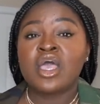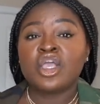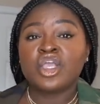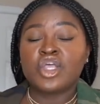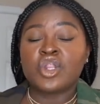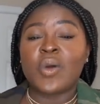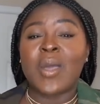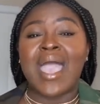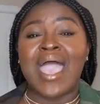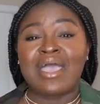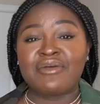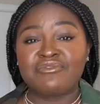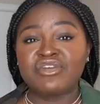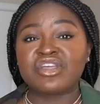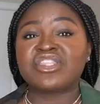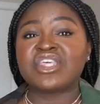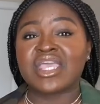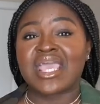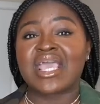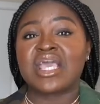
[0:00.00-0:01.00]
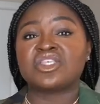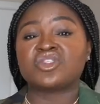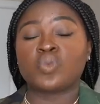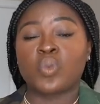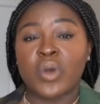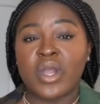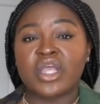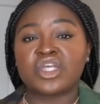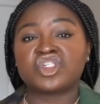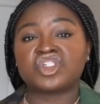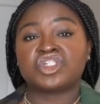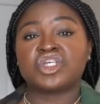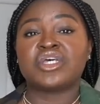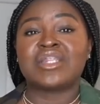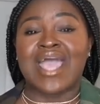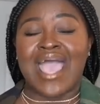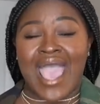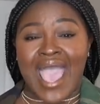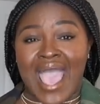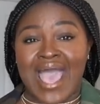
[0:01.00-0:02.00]
You know, everything is where it
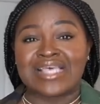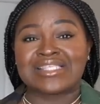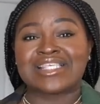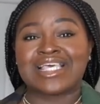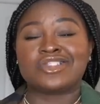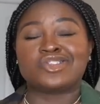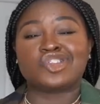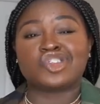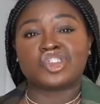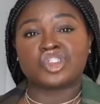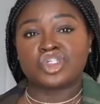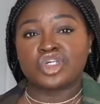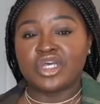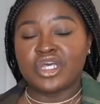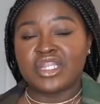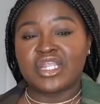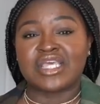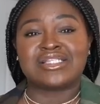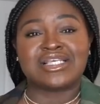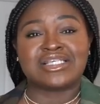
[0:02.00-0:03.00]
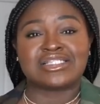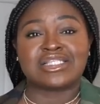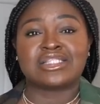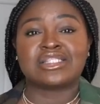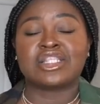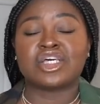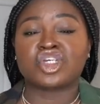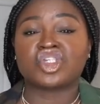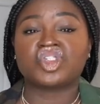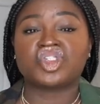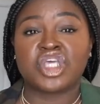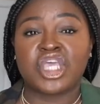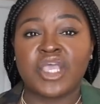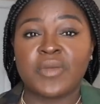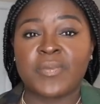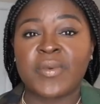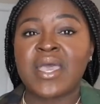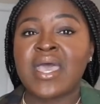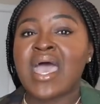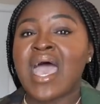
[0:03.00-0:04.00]
should, as it should. It doesn't look
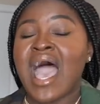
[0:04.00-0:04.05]
cheap.